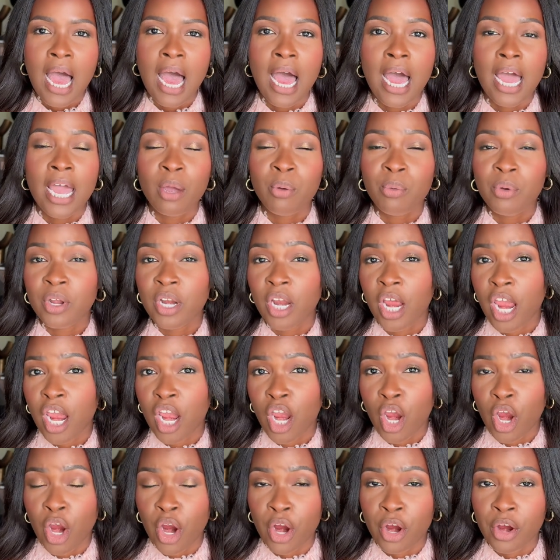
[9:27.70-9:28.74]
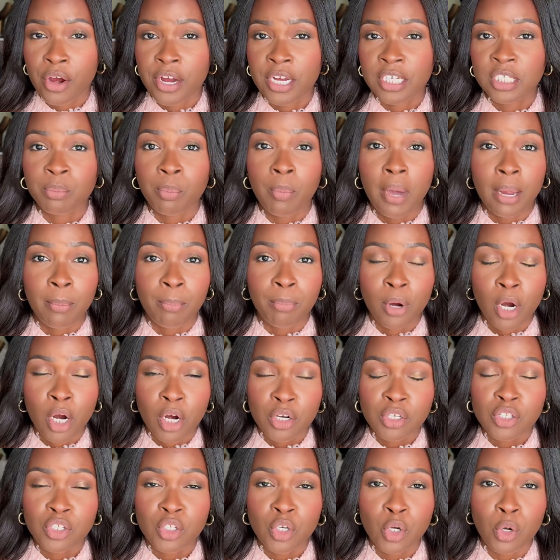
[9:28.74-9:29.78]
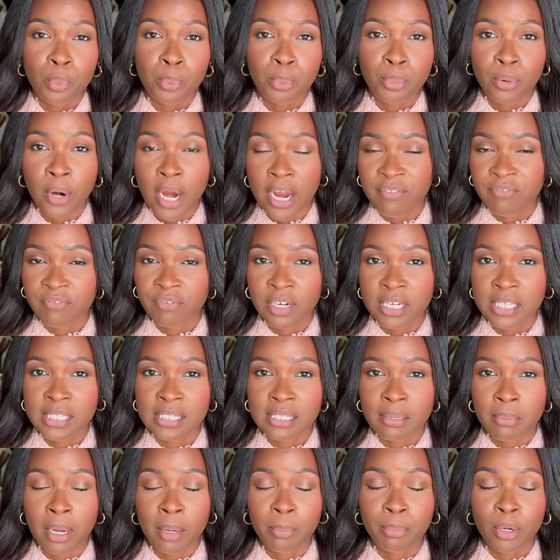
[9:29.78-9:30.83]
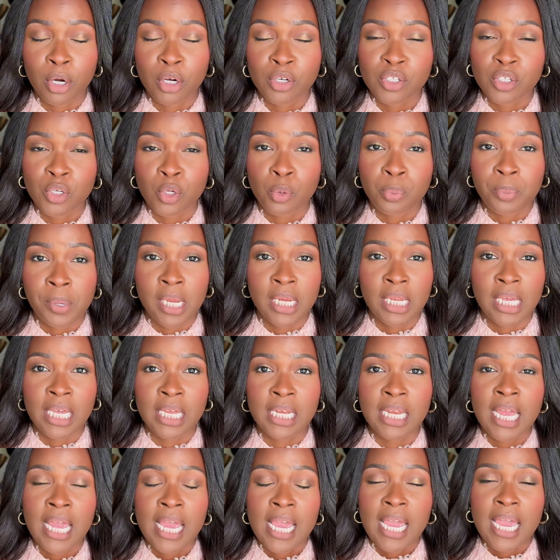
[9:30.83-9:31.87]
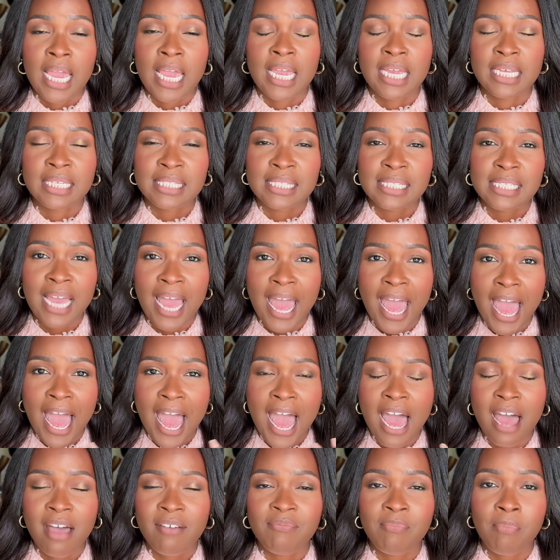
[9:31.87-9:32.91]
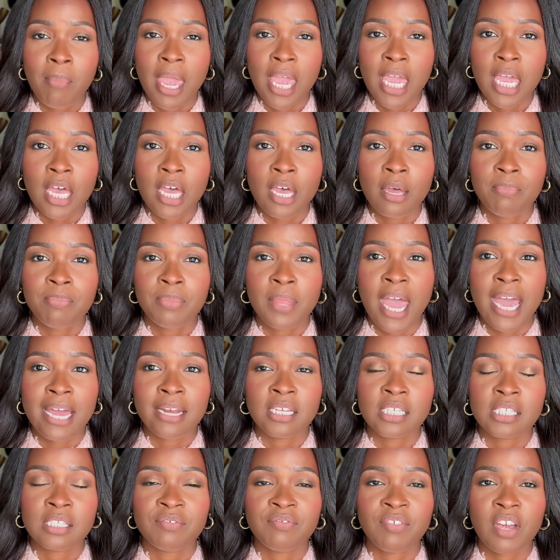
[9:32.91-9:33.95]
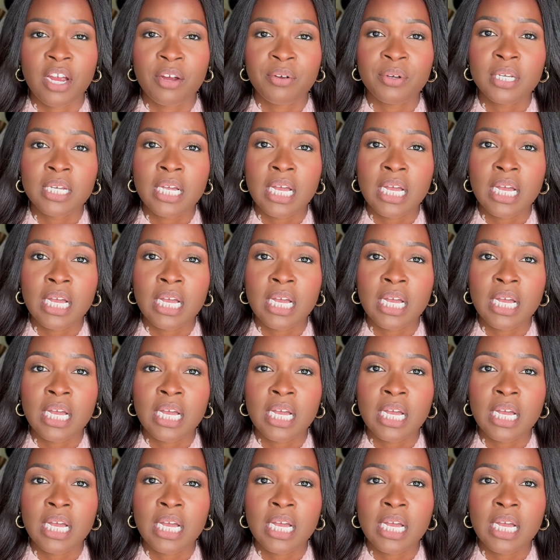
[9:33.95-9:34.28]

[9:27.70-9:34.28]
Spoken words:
I would encourage, my personal preference and my personal opinion is to have makeup that is very